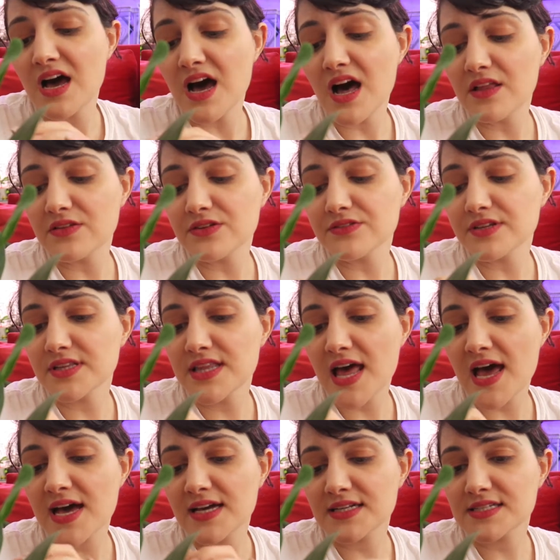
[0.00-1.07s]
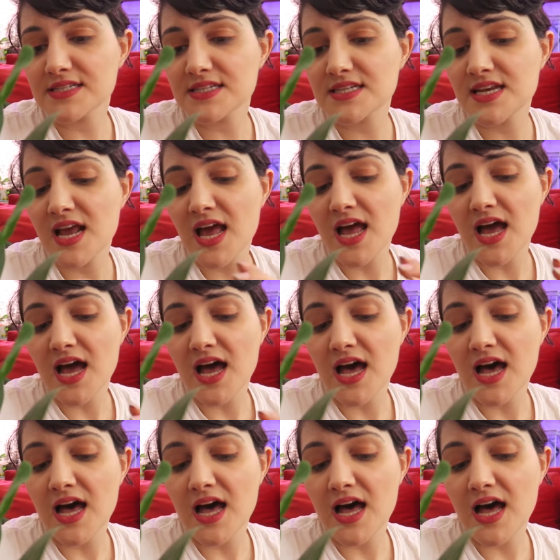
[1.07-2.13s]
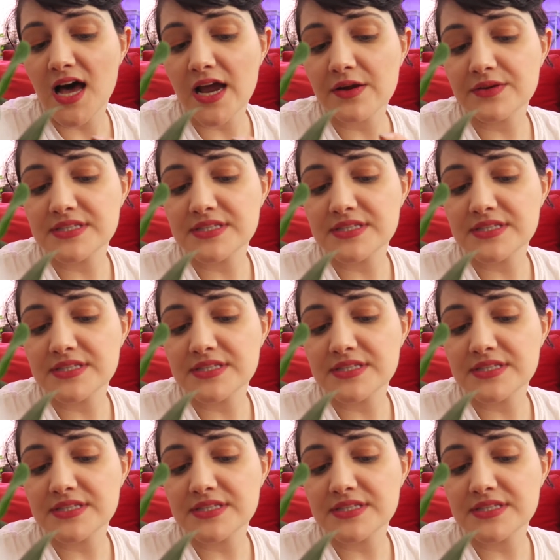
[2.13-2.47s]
Other than that, I